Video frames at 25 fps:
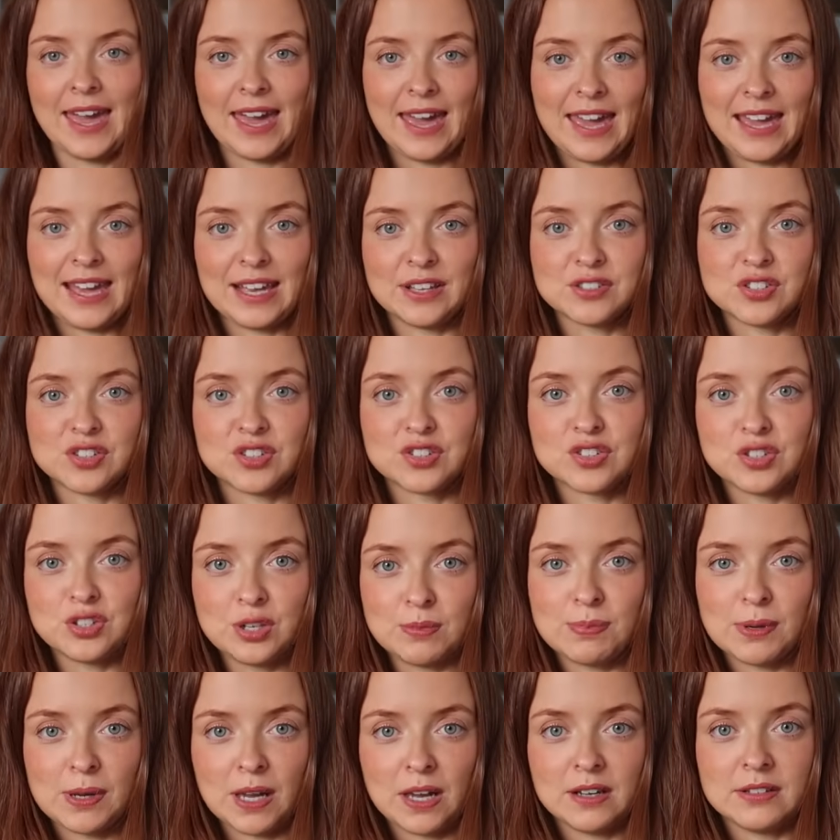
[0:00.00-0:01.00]
It is
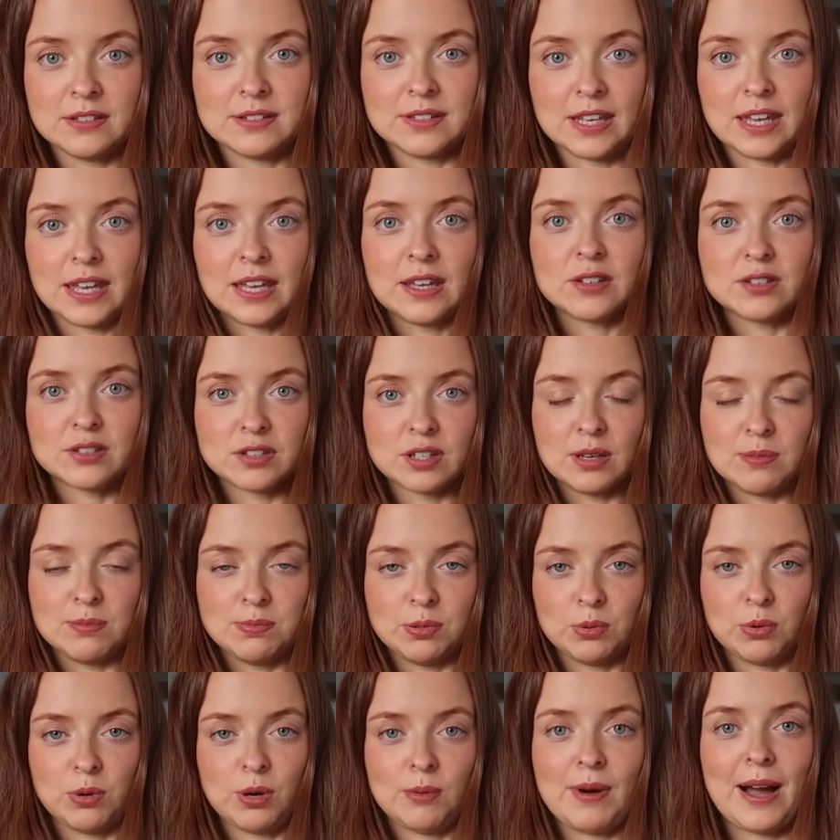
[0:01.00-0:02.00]
super cozy,
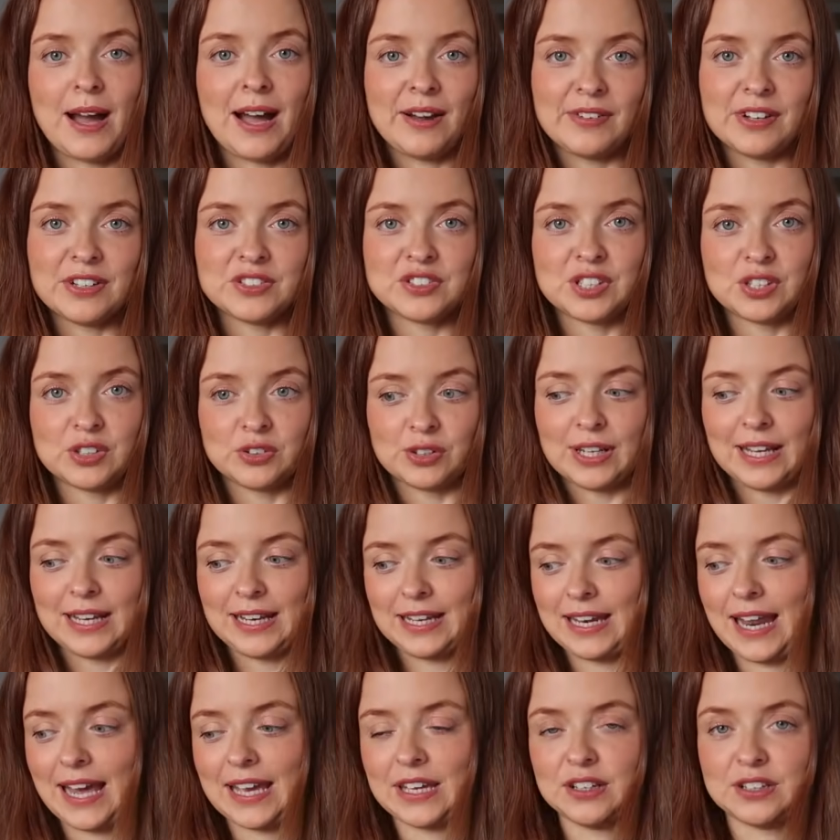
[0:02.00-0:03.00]
super warm. I have actually got it
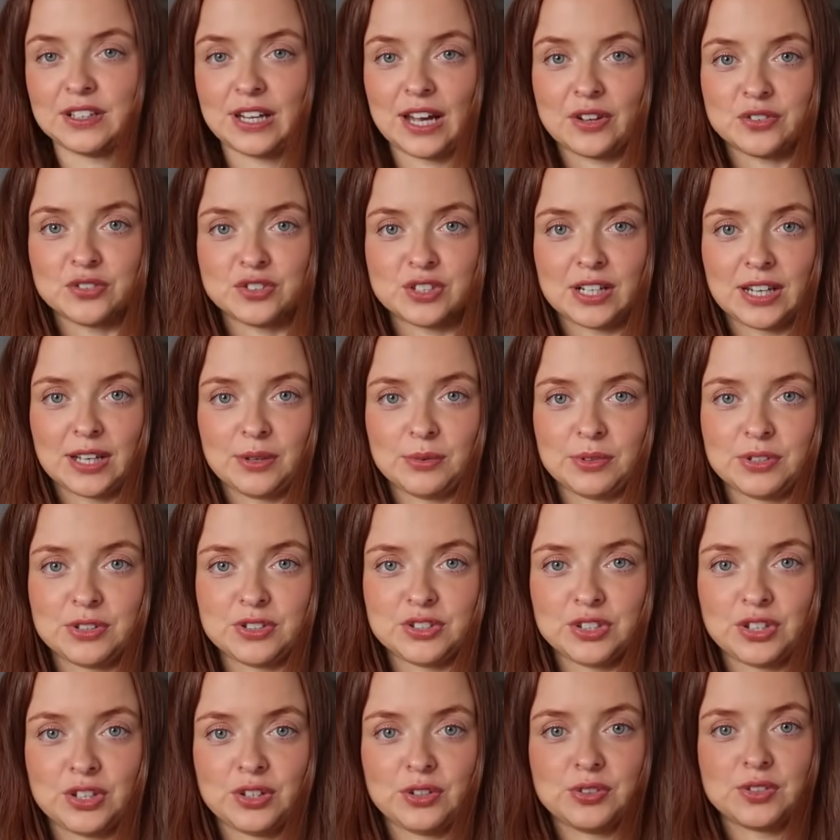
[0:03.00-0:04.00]
layered actually with a
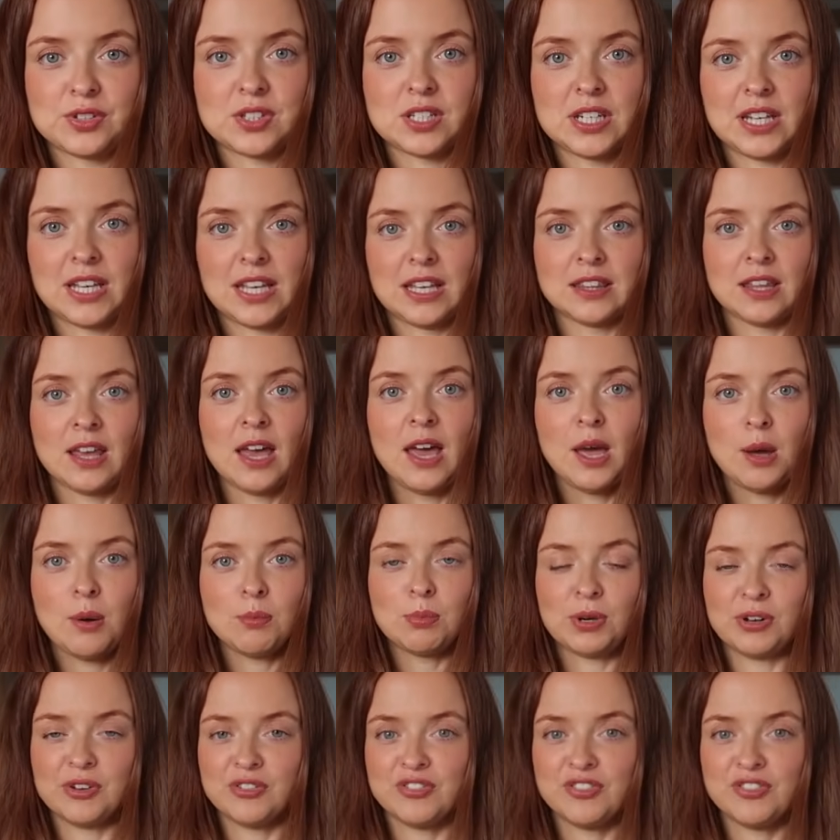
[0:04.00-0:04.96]
shirt underneath, but